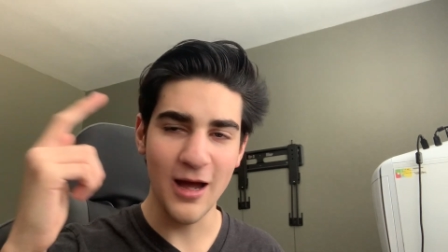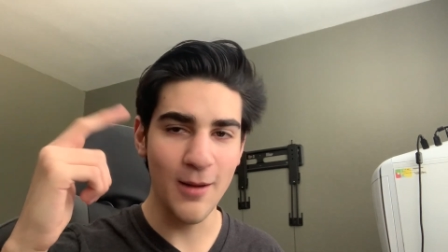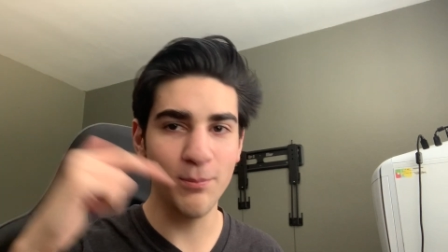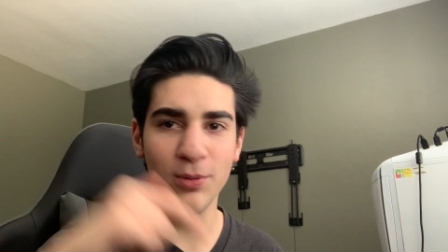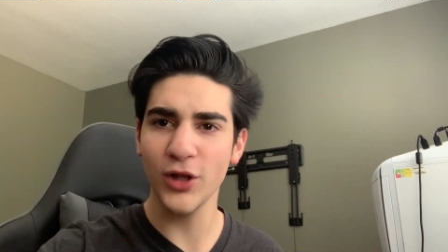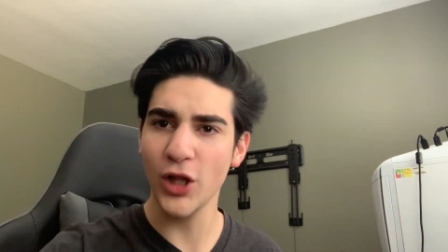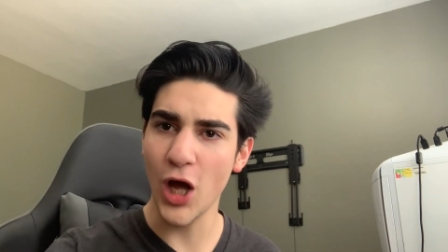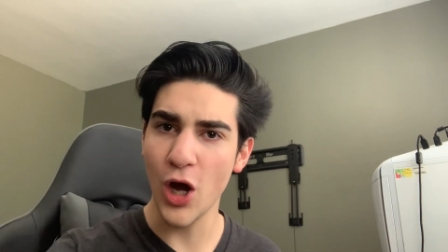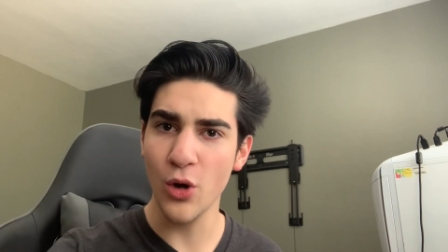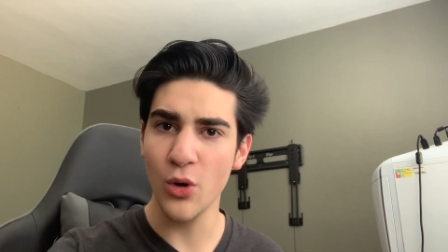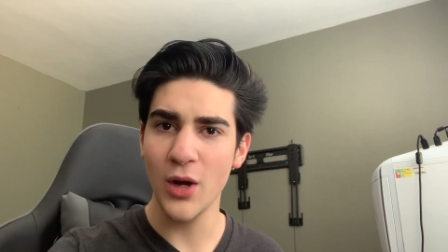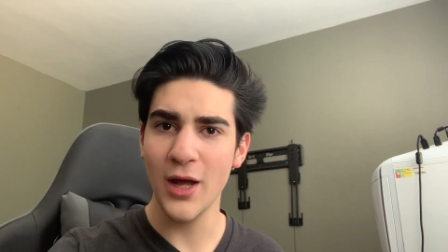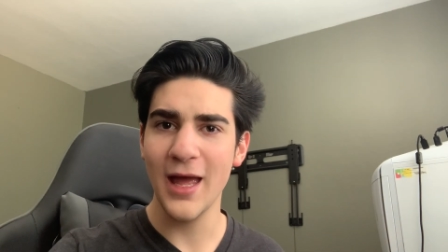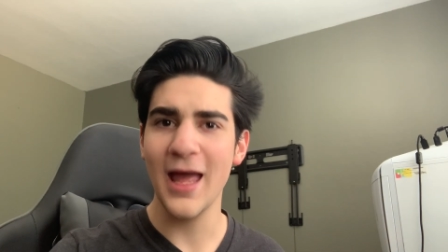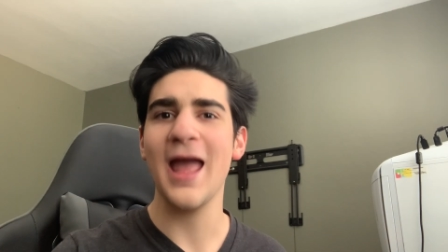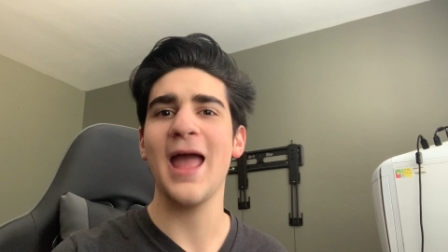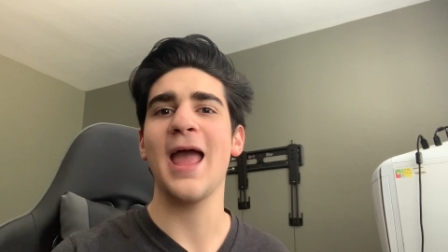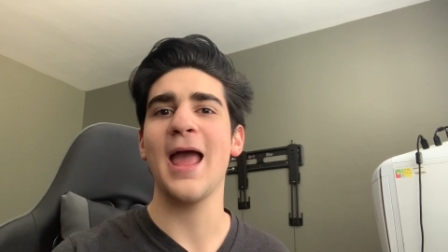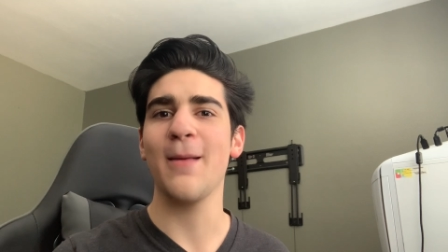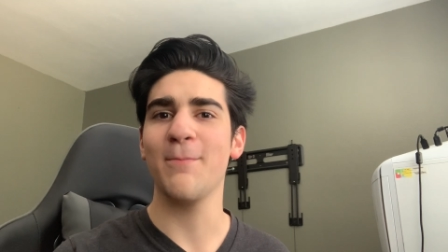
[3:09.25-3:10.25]
below
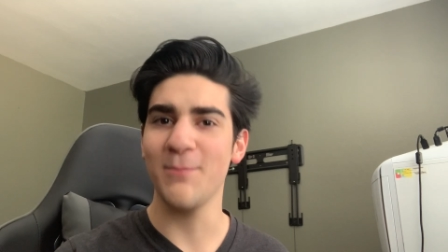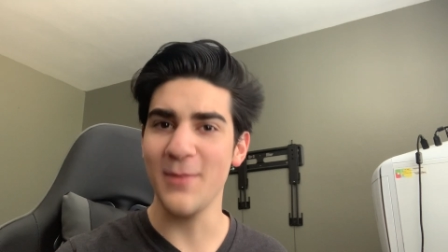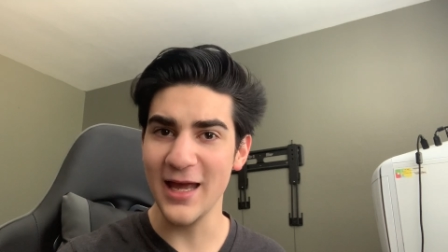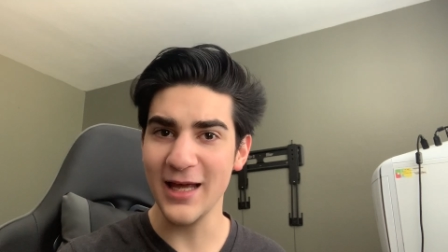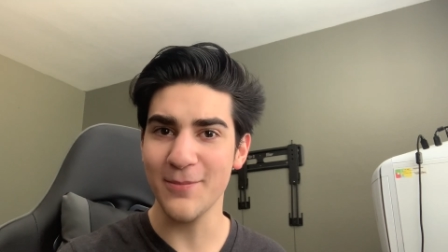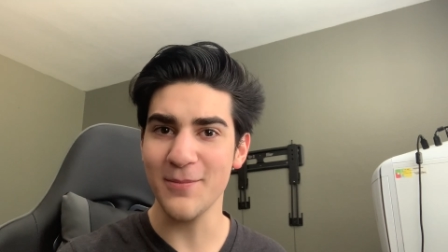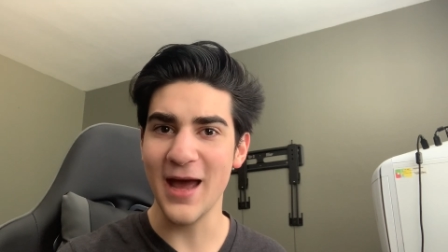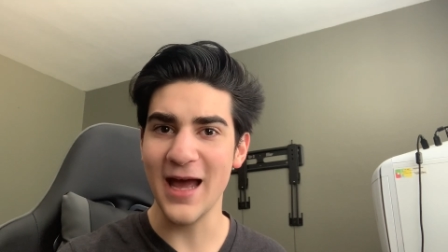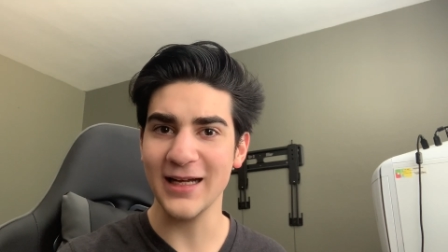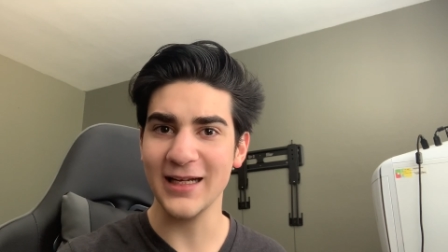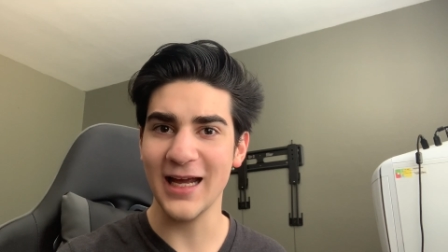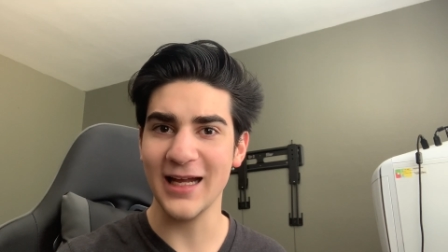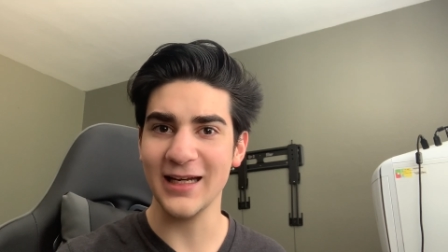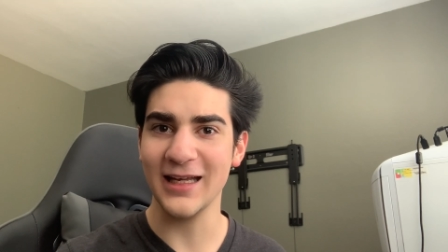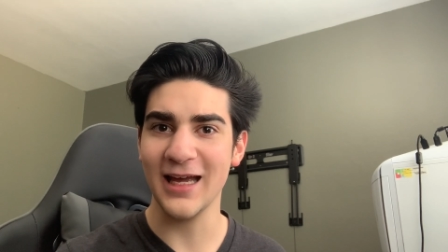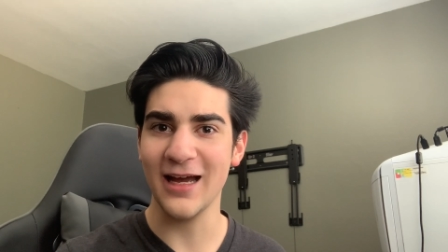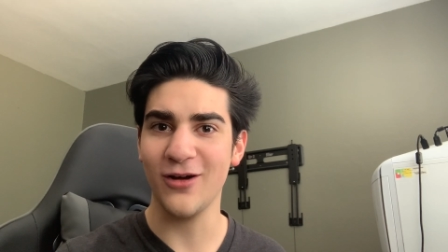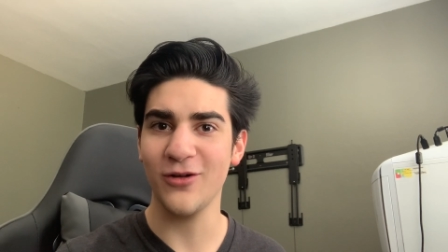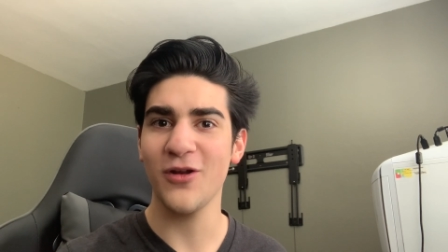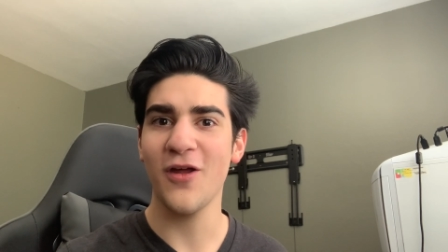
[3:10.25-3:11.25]
Make a Mad Cat
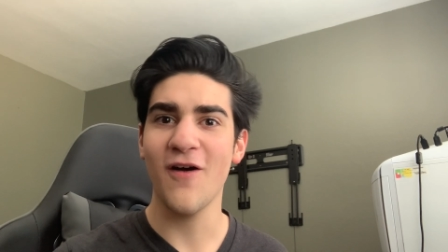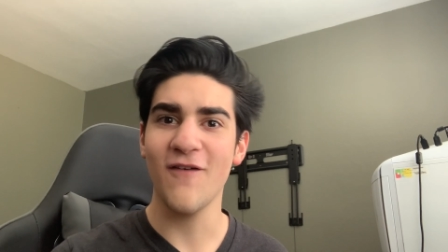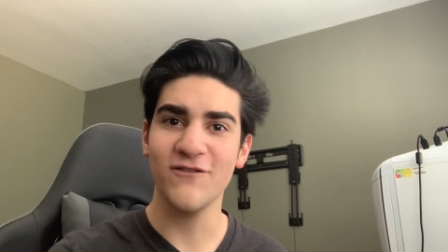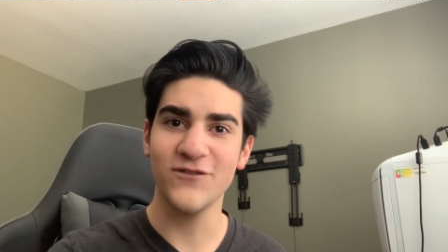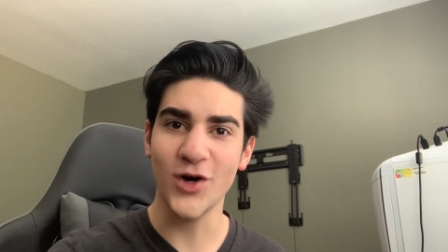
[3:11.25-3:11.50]
account,